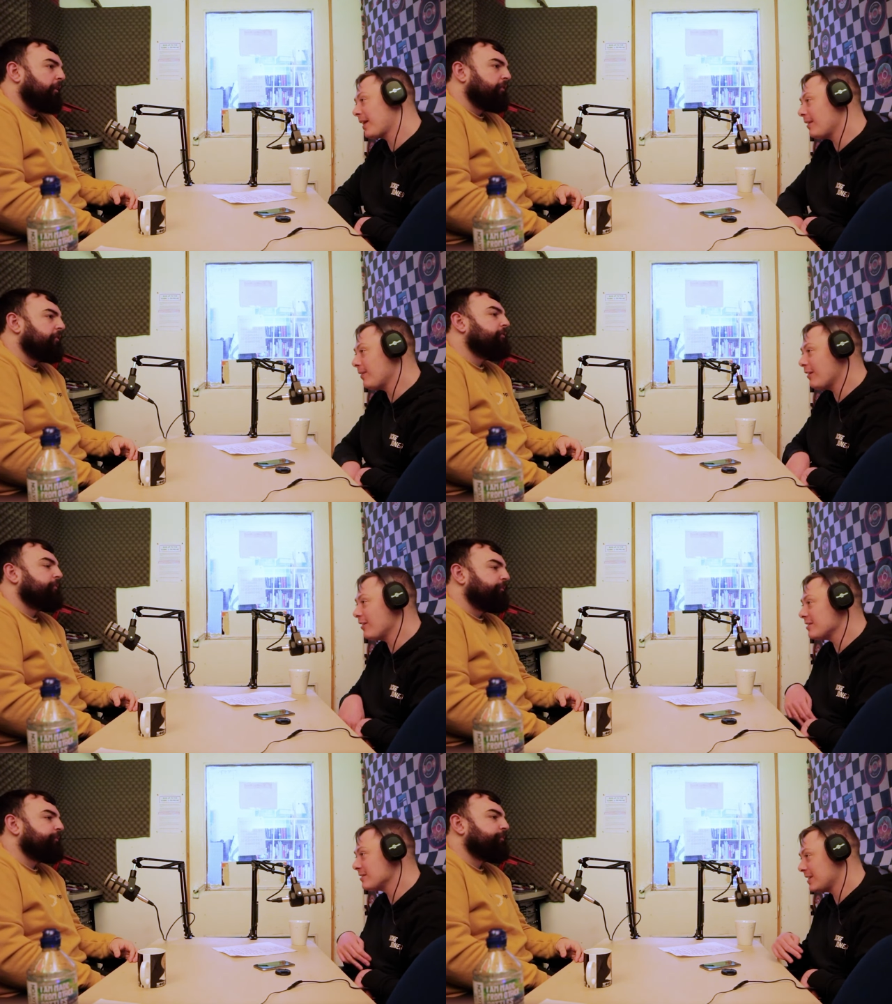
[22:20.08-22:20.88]
Speaker 1: kind of
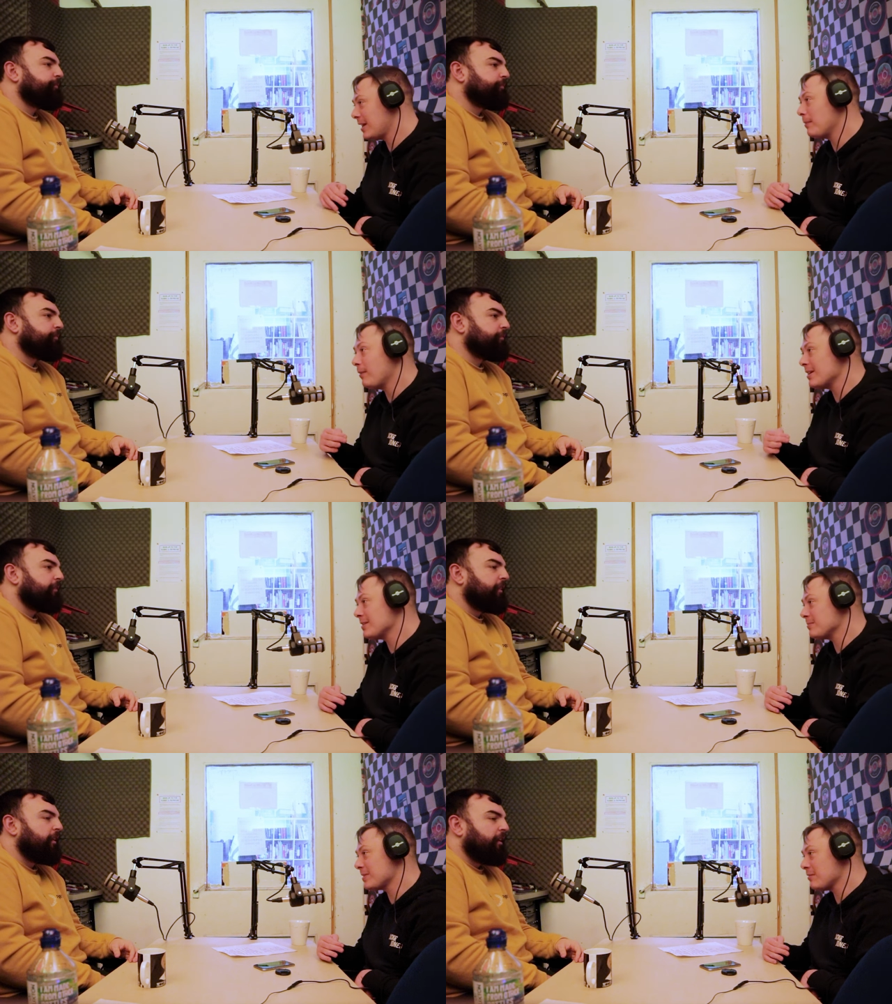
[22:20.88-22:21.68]

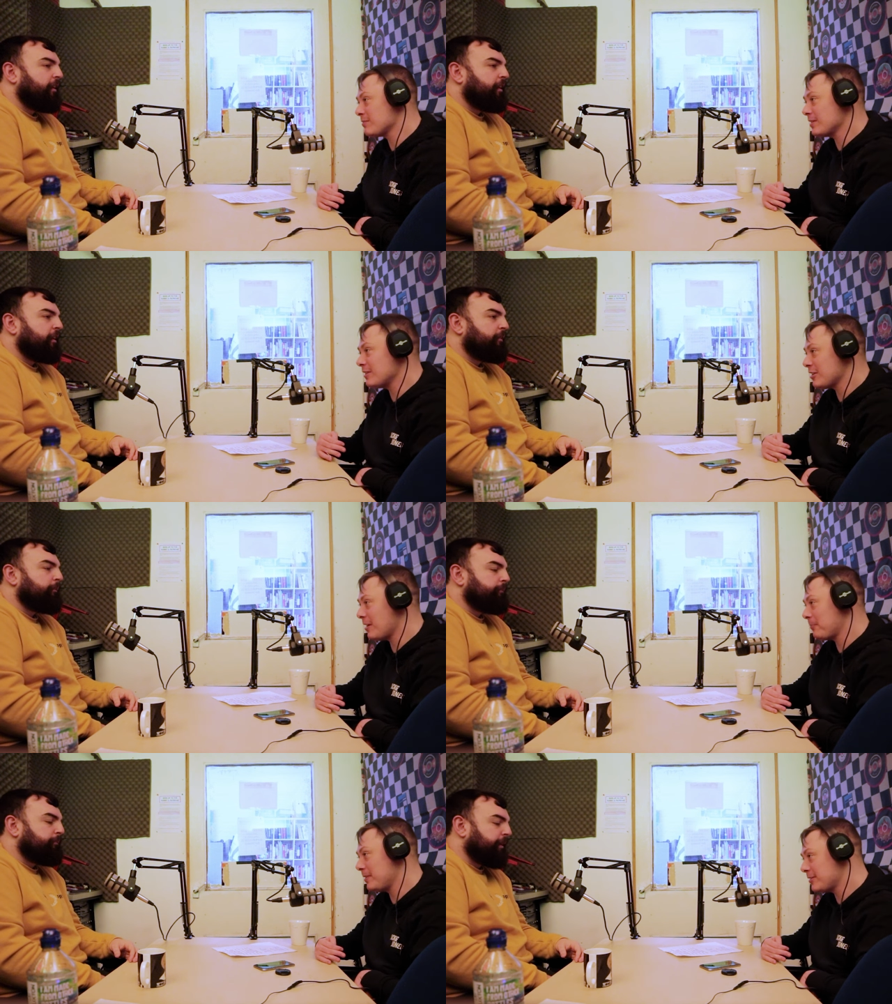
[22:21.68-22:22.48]
stabilised themselves in the
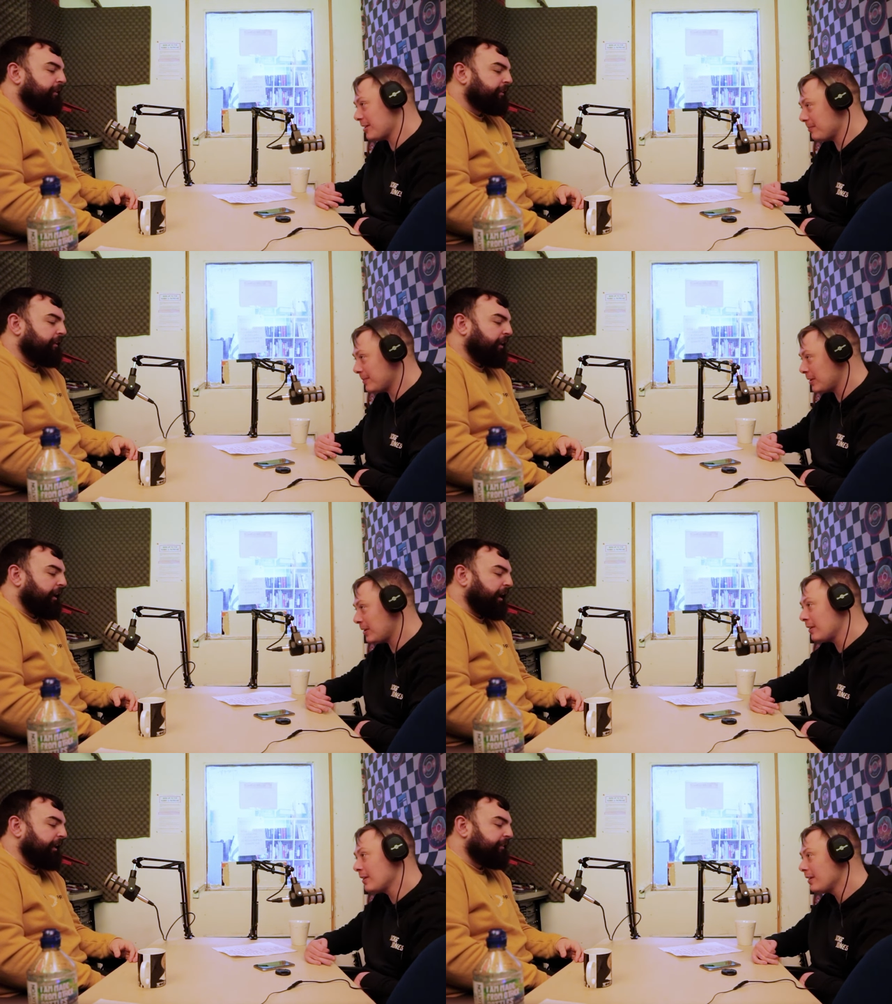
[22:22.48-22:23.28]
championship.
Speaker 2: Because
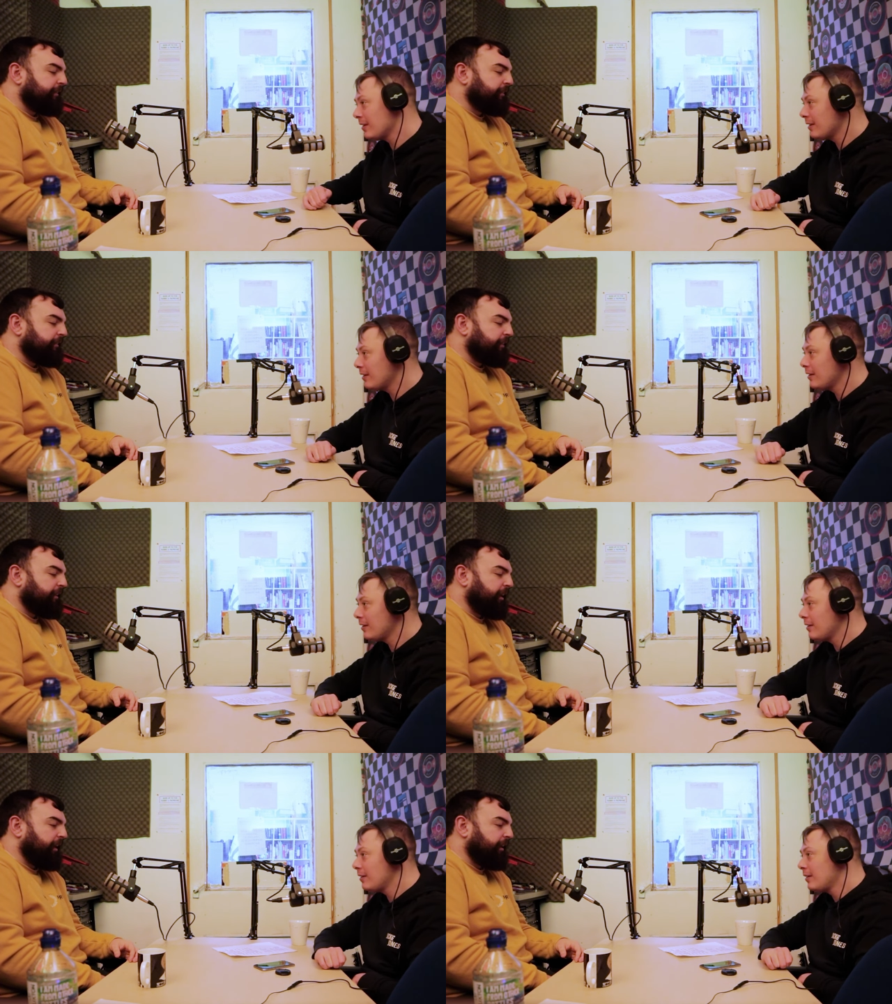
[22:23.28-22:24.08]
it's
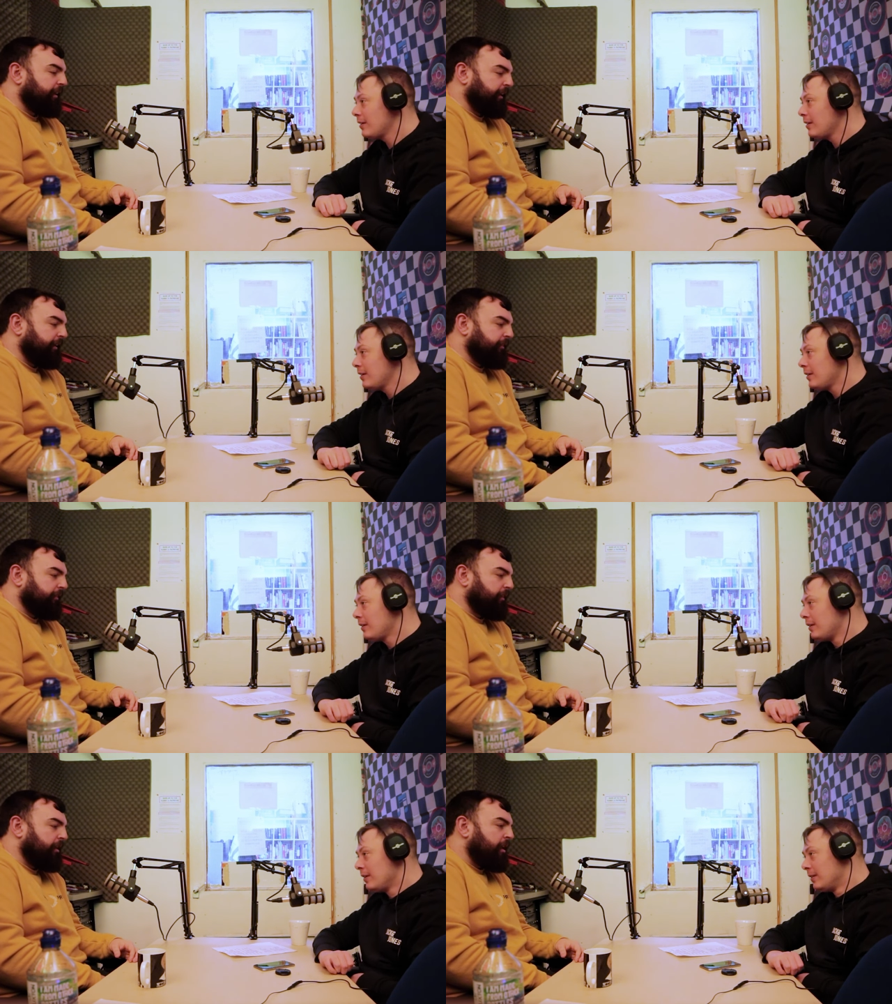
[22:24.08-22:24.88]
like,
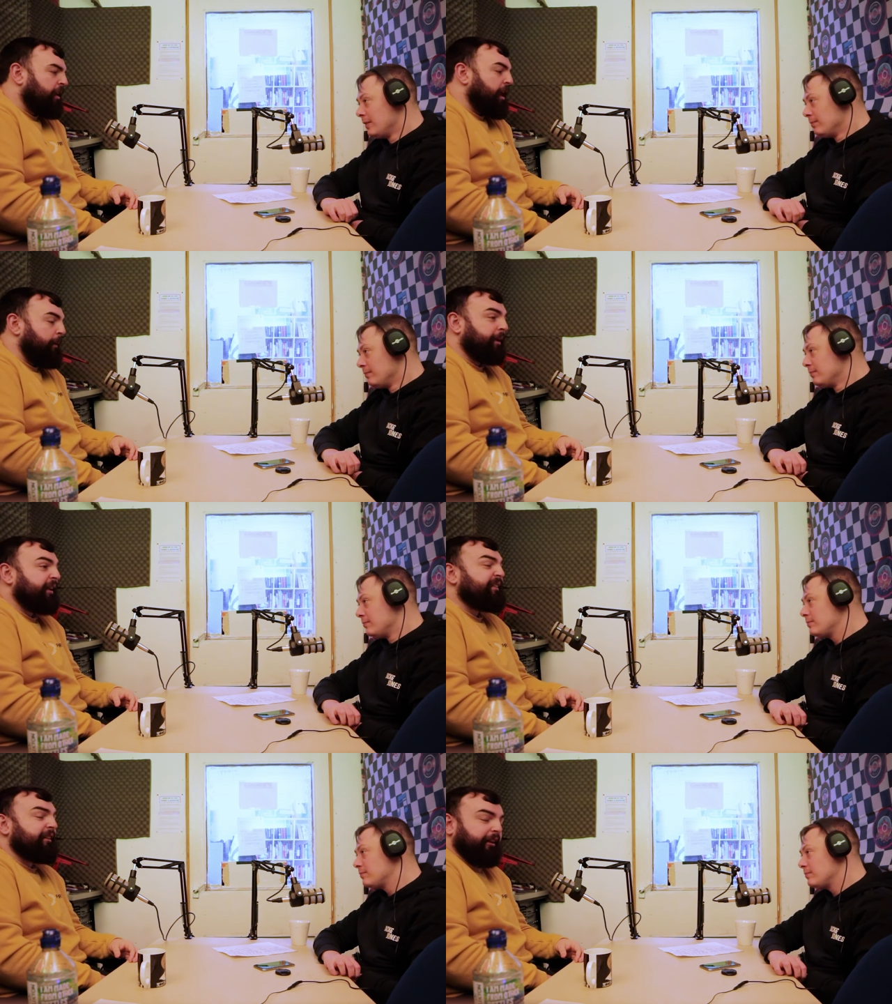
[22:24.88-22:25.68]
I mean,
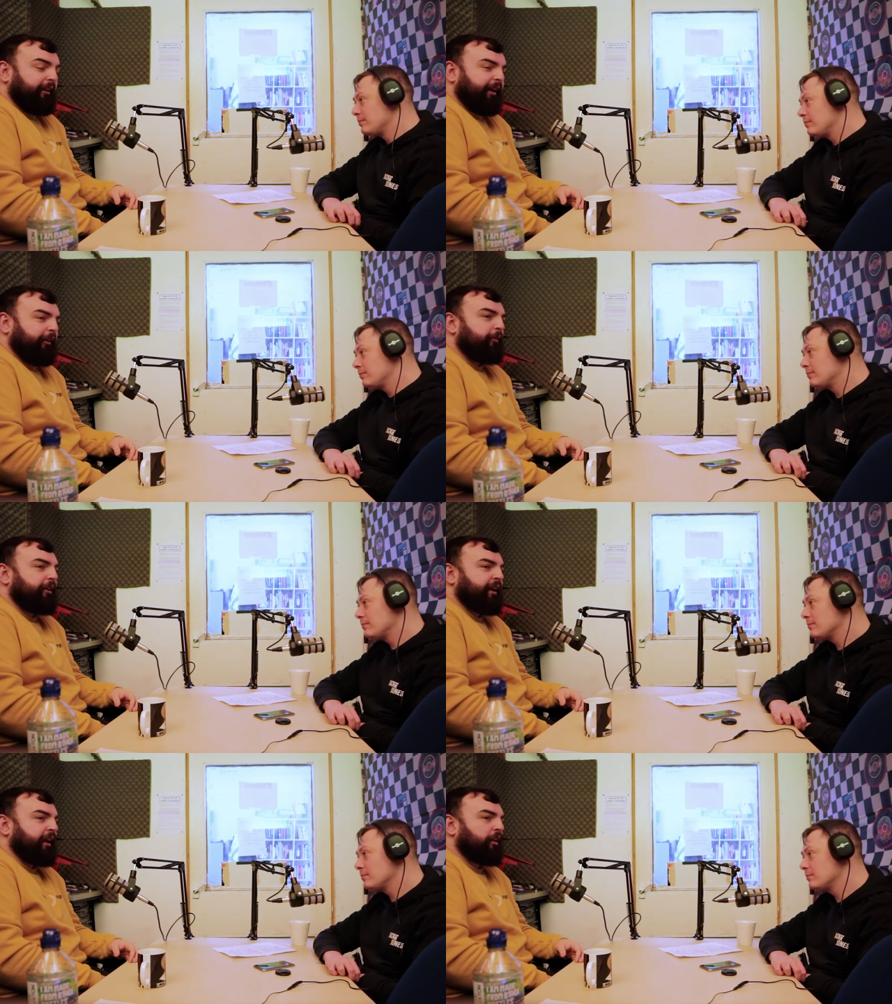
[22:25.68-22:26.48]
he's another guy where
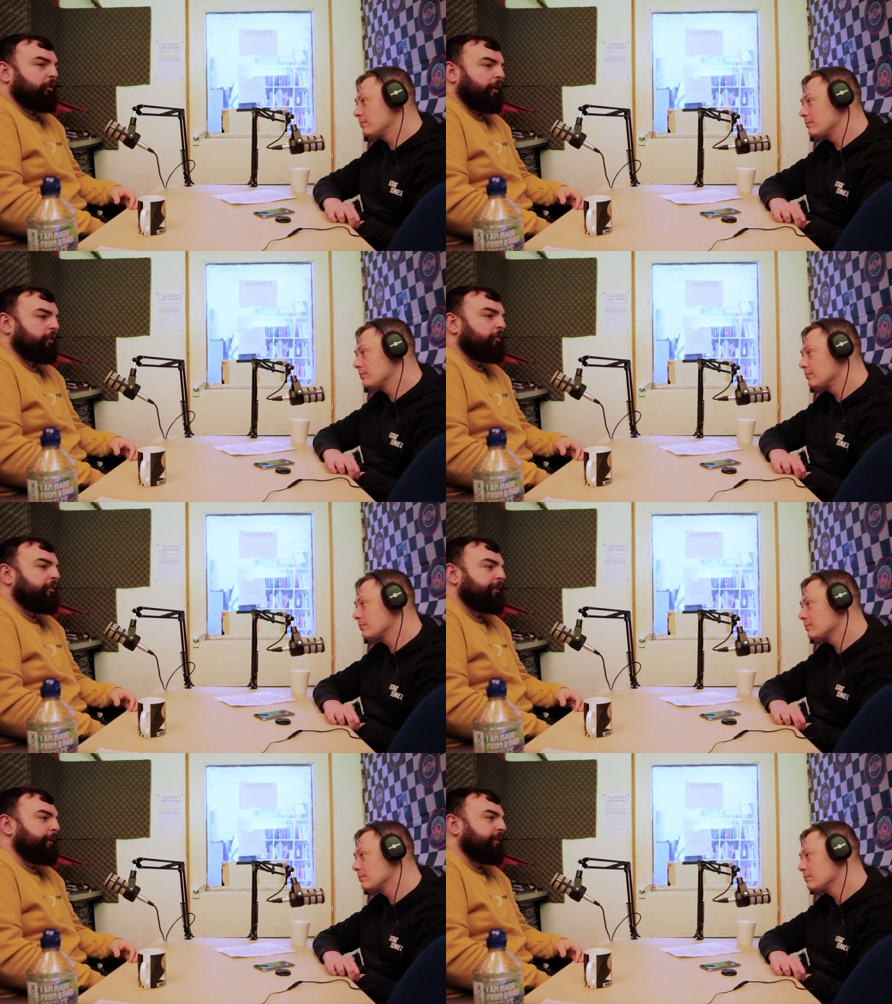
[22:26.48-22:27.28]
you kind of go, I know
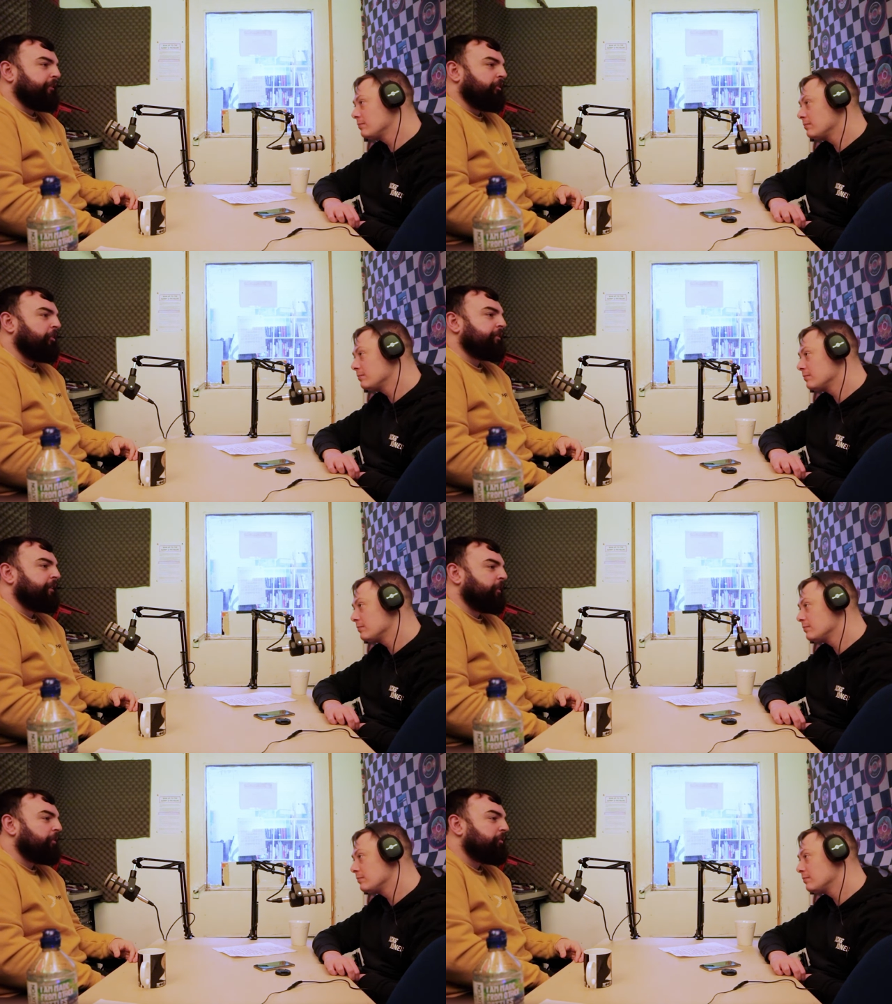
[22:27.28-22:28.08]
he's a bit long in
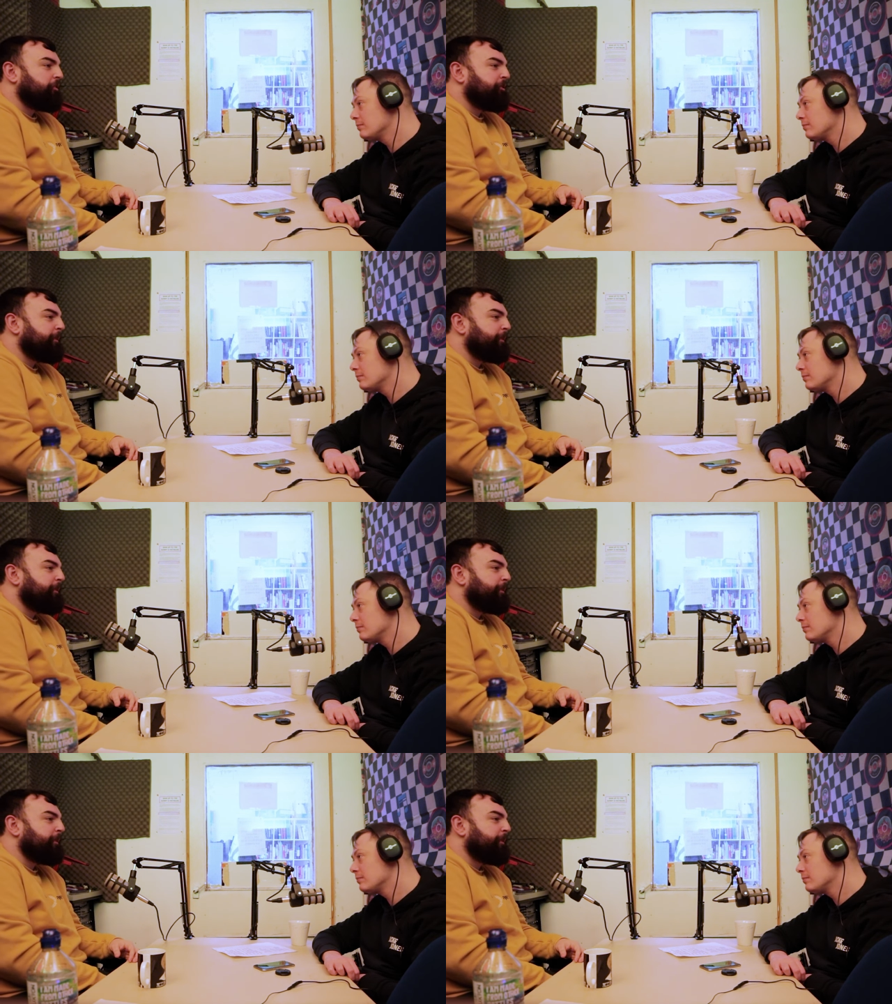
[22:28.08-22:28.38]
the tooth, so to